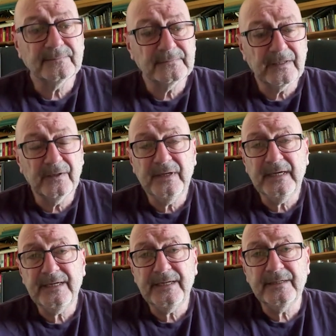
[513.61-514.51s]

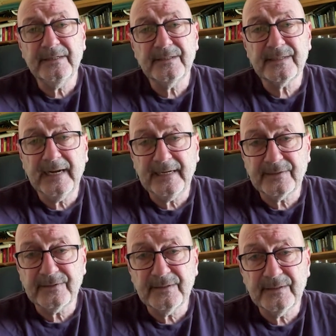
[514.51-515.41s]
comedians,
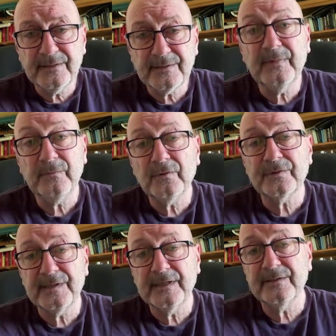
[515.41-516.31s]
actors, rock
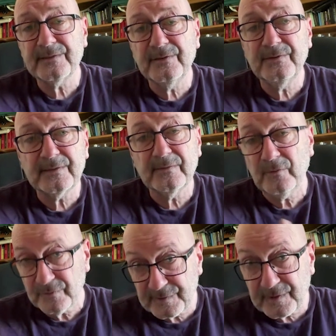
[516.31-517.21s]
singers too,
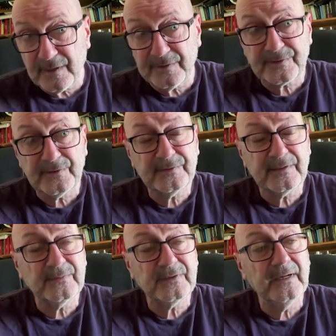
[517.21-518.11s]
rock stars too
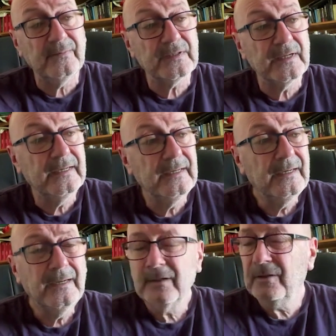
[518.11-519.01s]
sometimes.
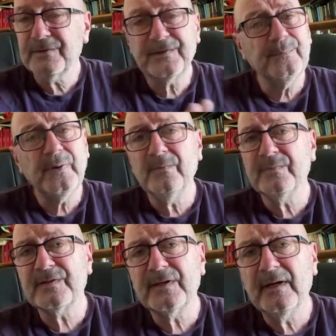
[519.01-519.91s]
Lots of pop
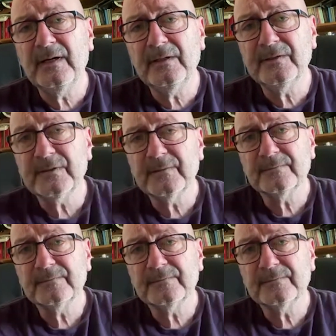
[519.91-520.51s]
stars.